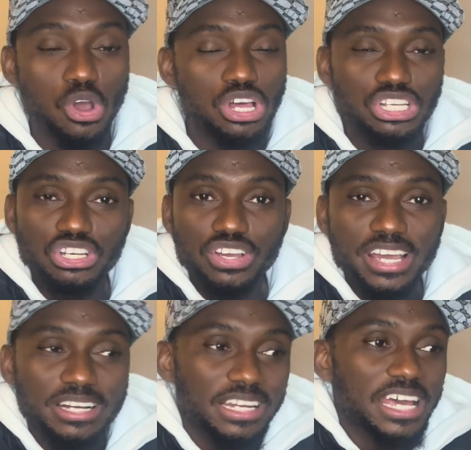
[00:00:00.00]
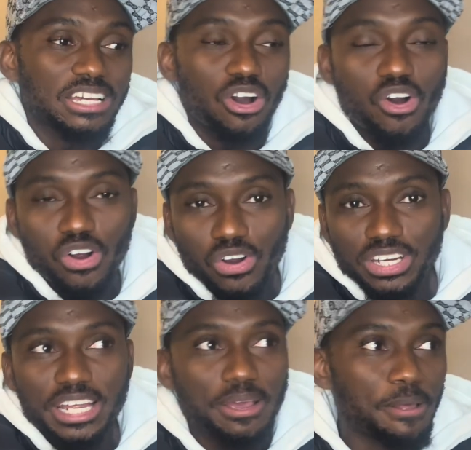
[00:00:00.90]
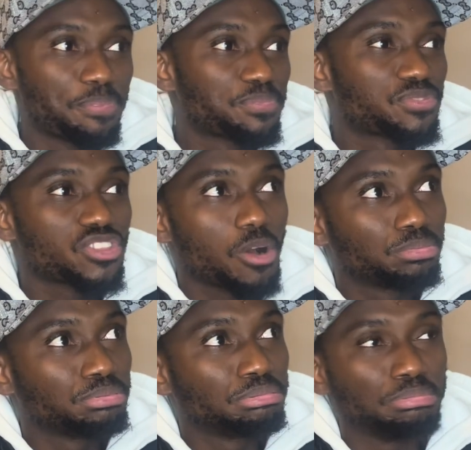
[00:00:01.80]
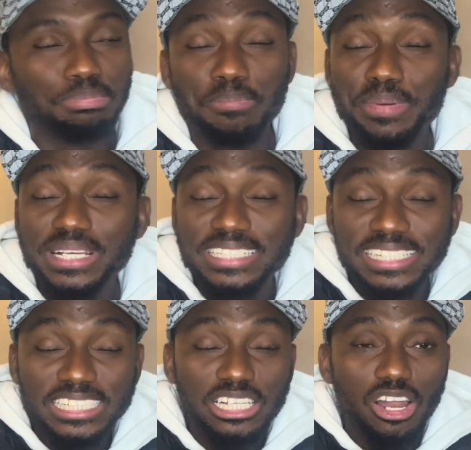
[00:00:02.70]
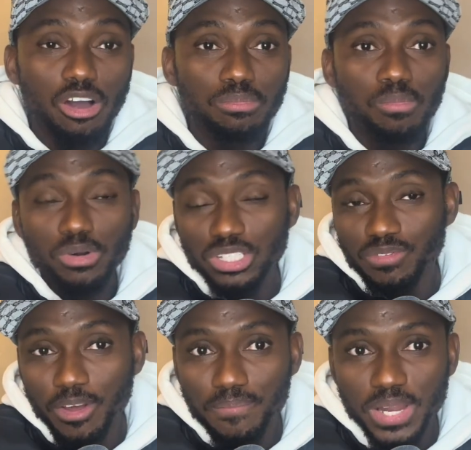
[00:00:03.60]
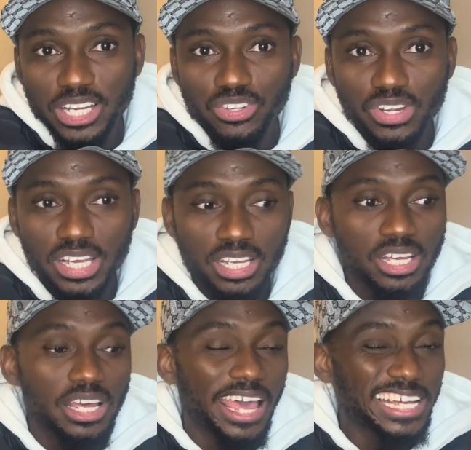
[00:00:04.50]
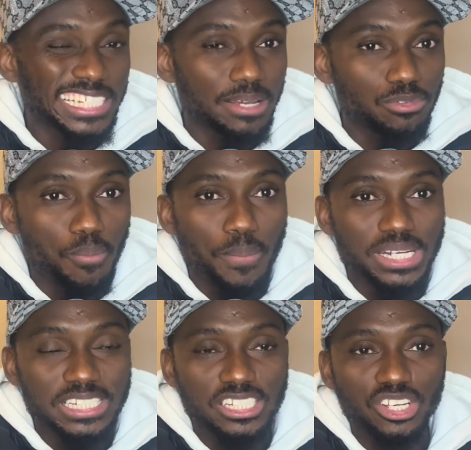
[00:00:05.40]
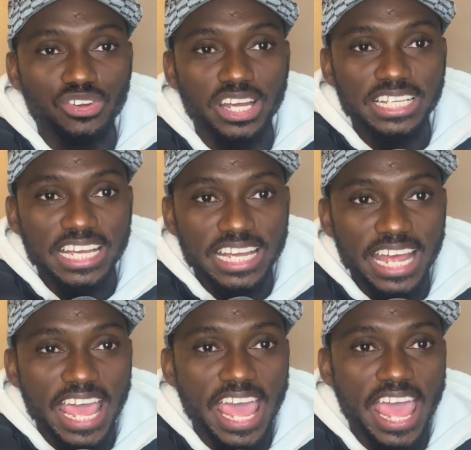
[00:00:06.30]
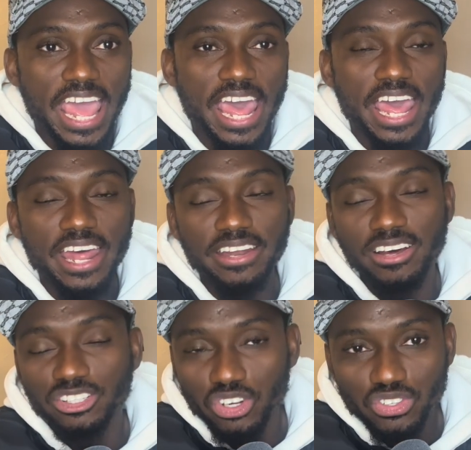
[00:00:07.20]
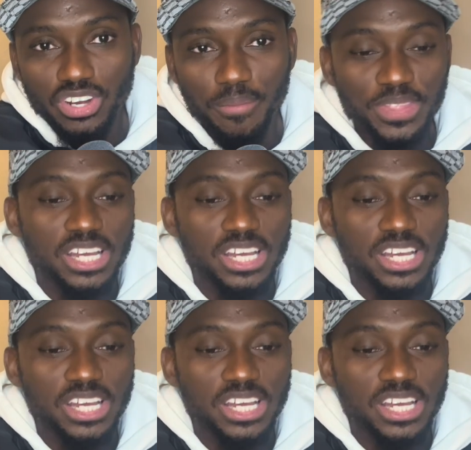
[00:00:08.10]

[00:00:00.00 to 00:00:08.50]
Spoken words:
So yeah, like all the top big six club, most of them play today except Manchester United and Tottenham.